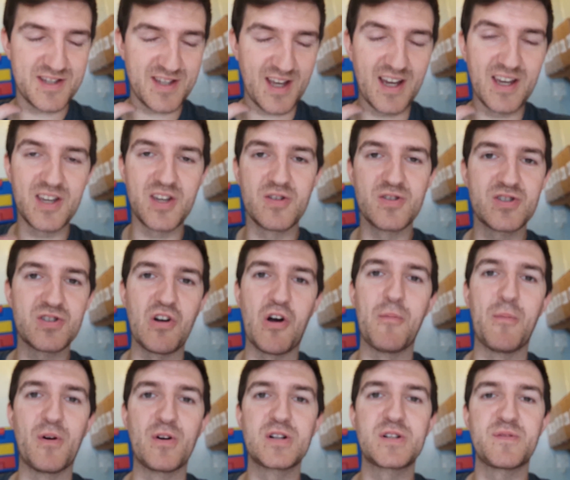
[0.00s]
Thank you
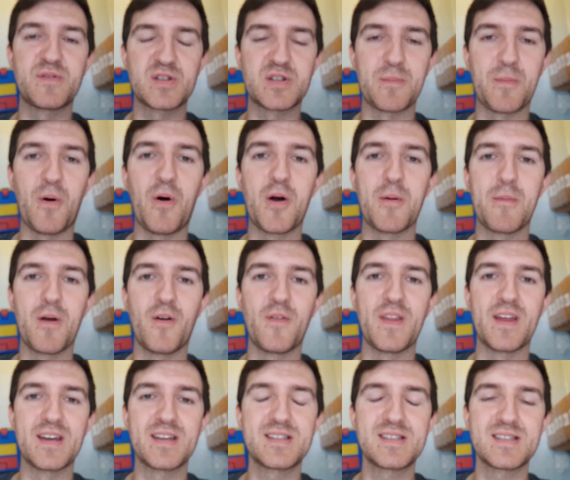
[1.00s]
so much for supporting me
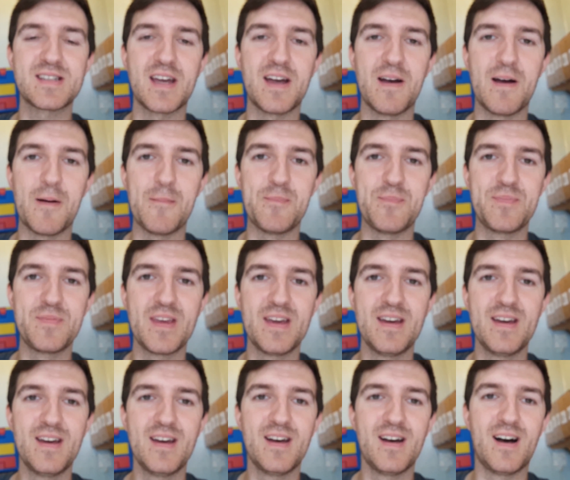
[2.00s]
on this. Um,
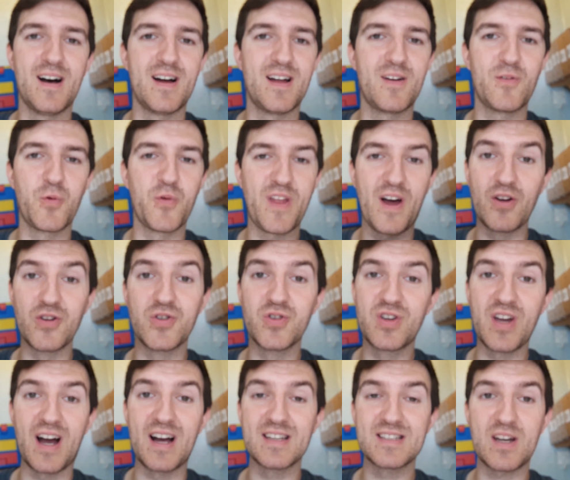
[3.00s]
uh, without
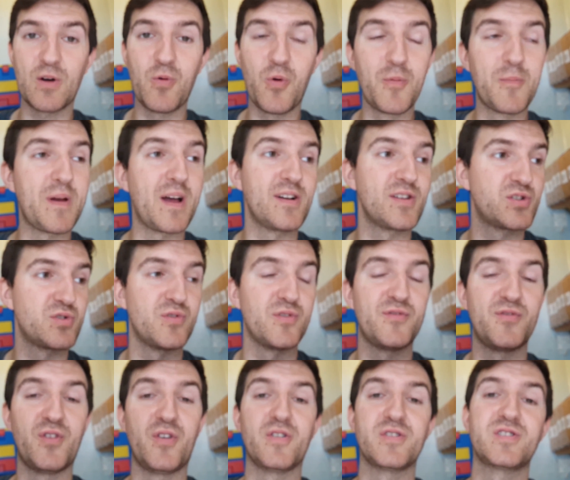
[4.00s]
you guys, I wouldn't be able to
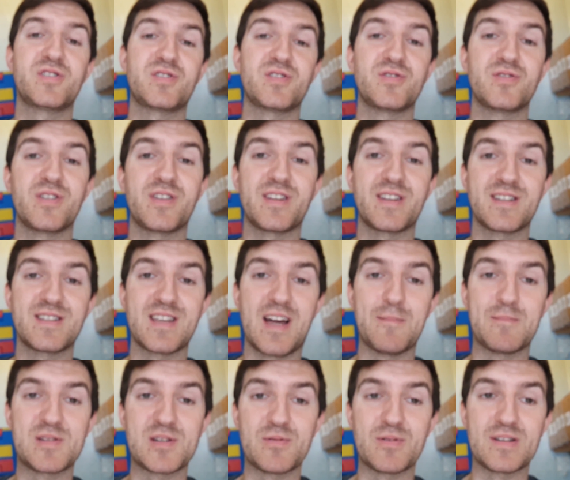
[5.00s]
afford to do the things
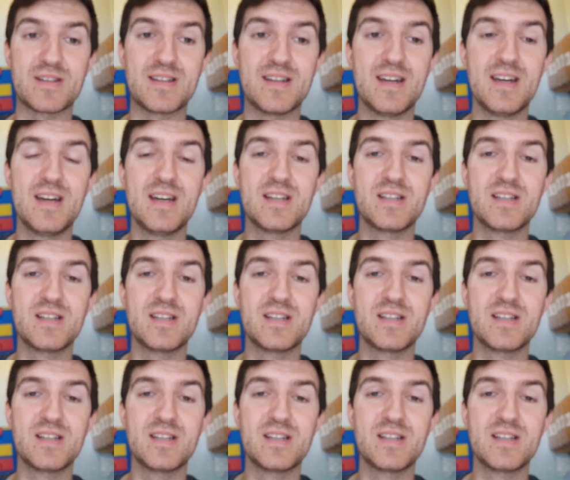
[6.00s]
that I'm doing.